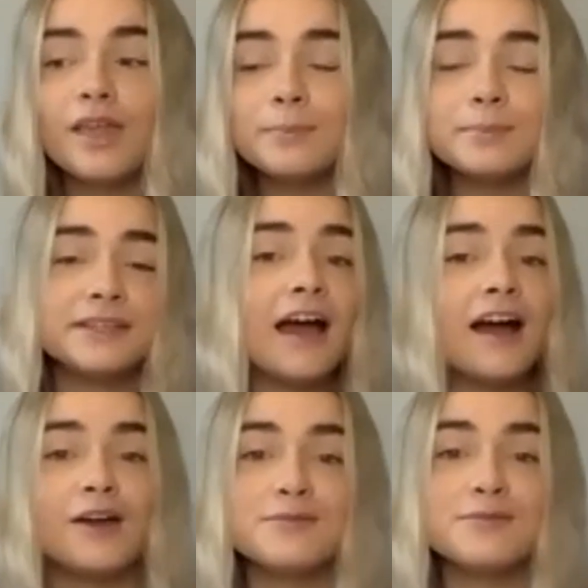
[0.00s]
Yeah,
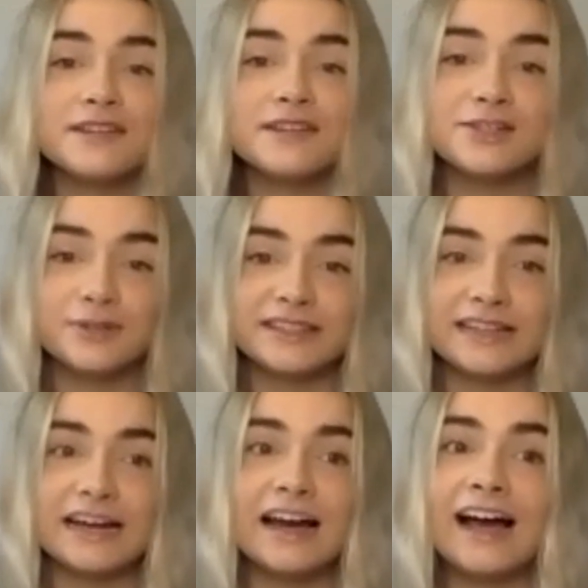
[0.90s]
I hope you've enjoyed
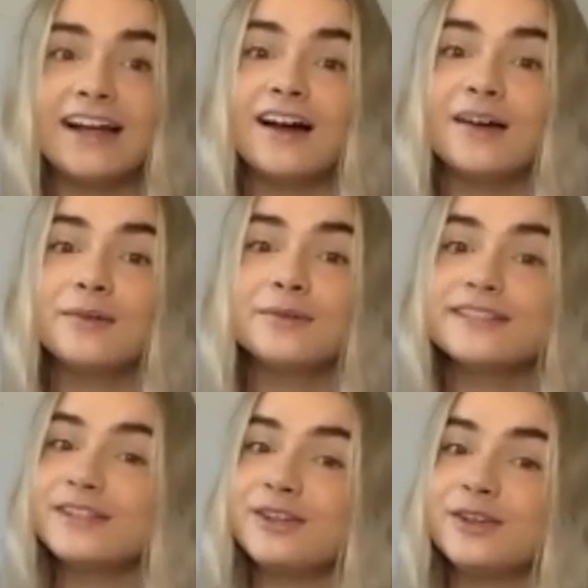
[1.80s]
that, and I will see
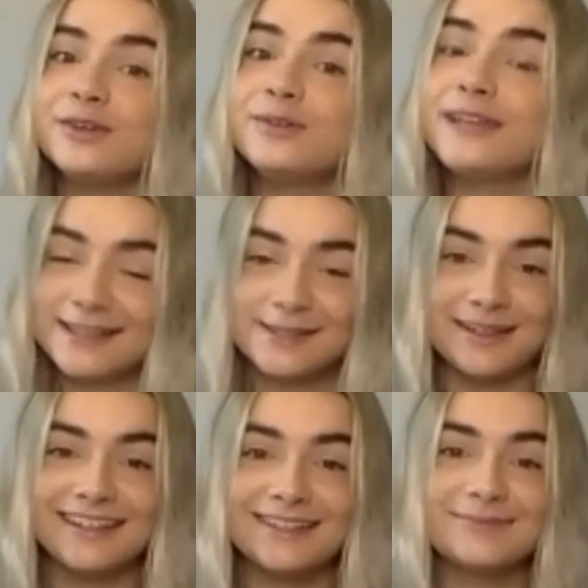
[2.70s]
you next
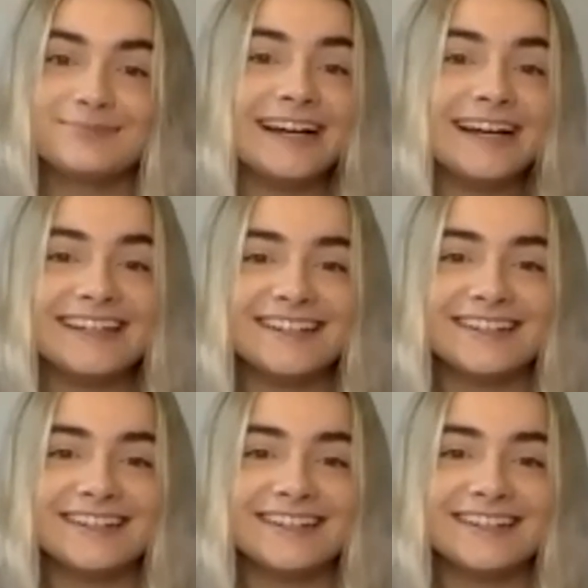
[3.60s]
week. Bye.